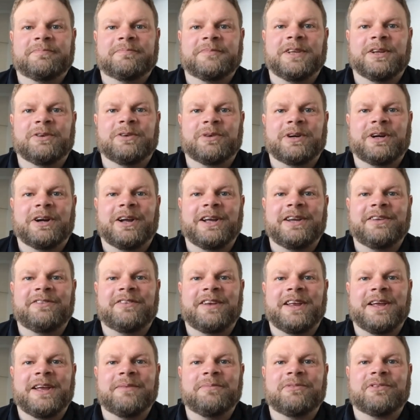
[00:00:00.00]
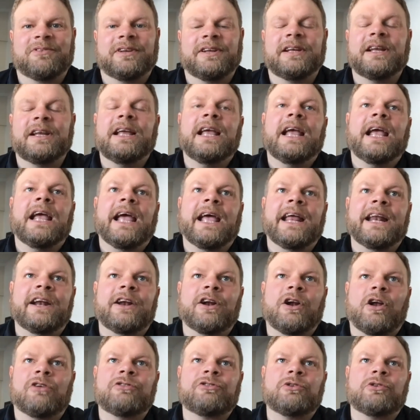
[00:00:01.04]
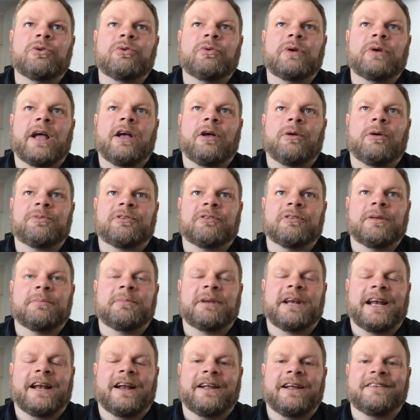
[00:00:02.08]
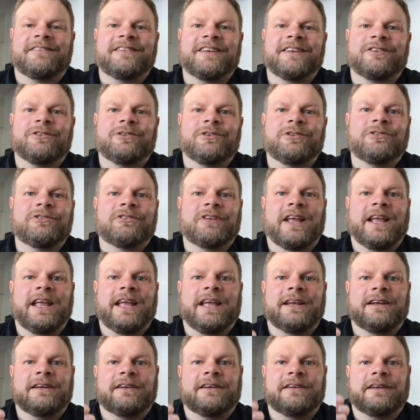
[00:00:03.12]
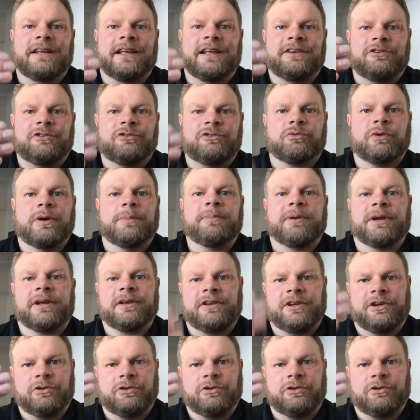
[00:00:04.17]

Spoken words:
getting rid of ice dams, and it also helps eliminate icicles and dripping.